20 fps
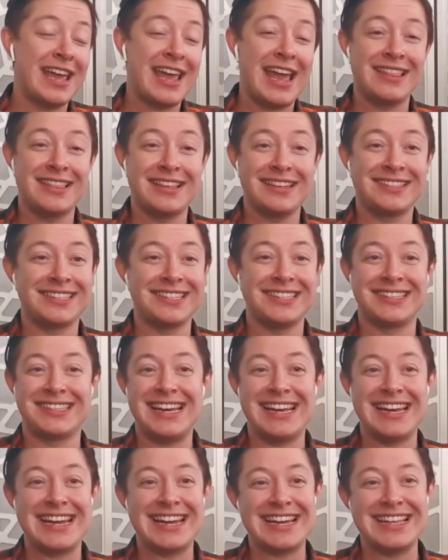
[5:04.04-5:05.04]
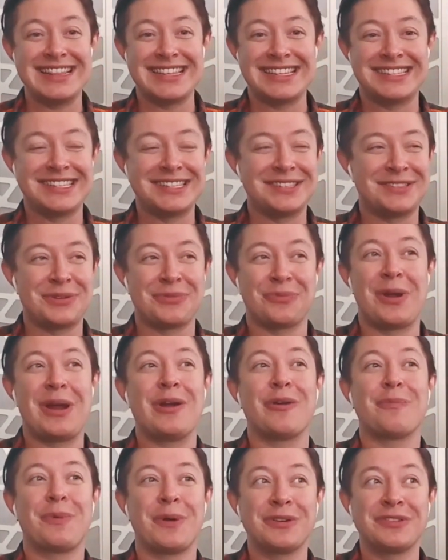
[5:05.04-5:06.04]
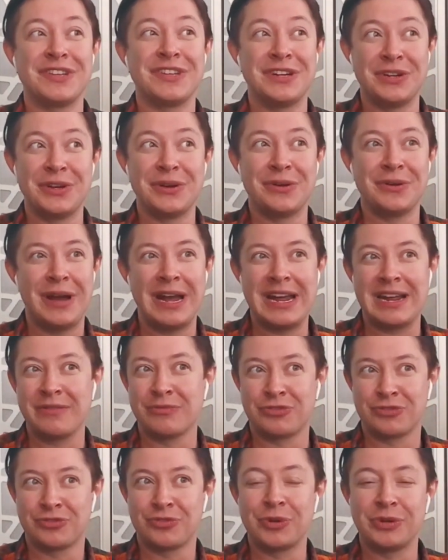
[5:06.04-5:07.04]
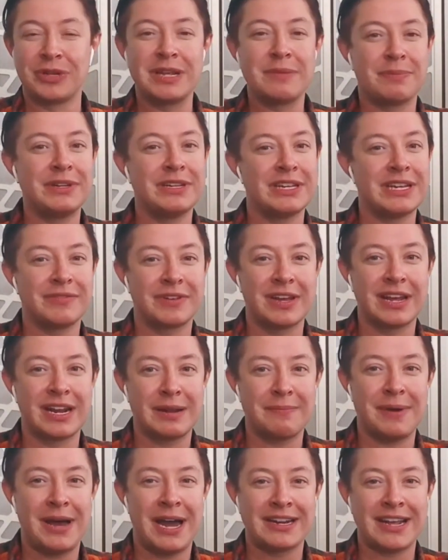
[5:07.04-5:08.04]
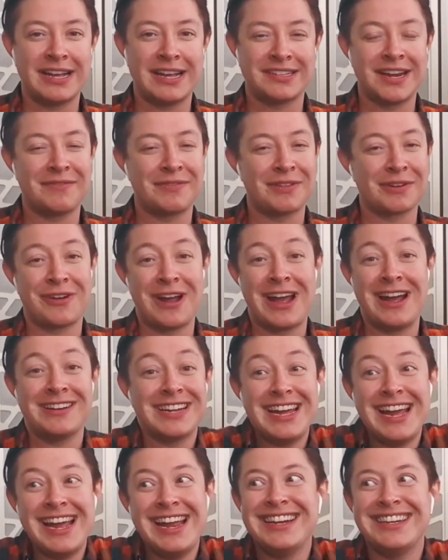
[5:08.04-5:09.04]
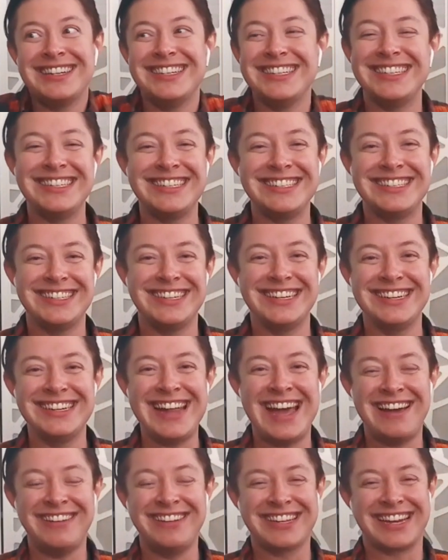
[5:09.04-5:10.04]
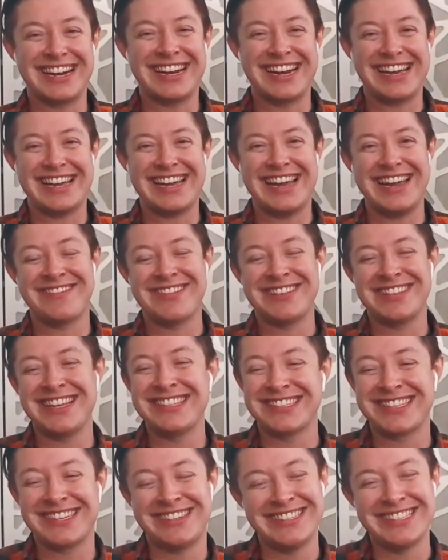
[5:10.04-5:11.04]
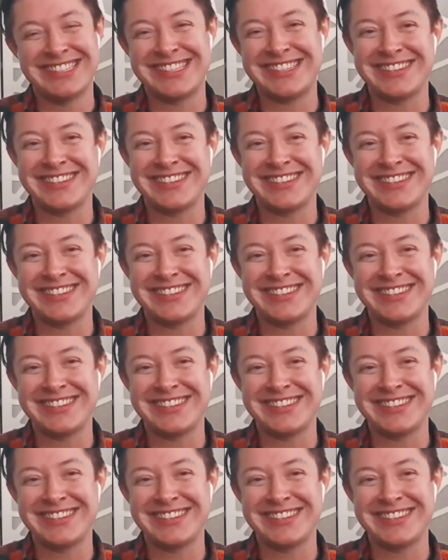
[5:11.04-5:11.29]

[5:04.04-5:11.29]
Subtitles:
okay, yeah, this is the rare person who I truly believe can get a podcast off the ground. And now look at it. Everything's going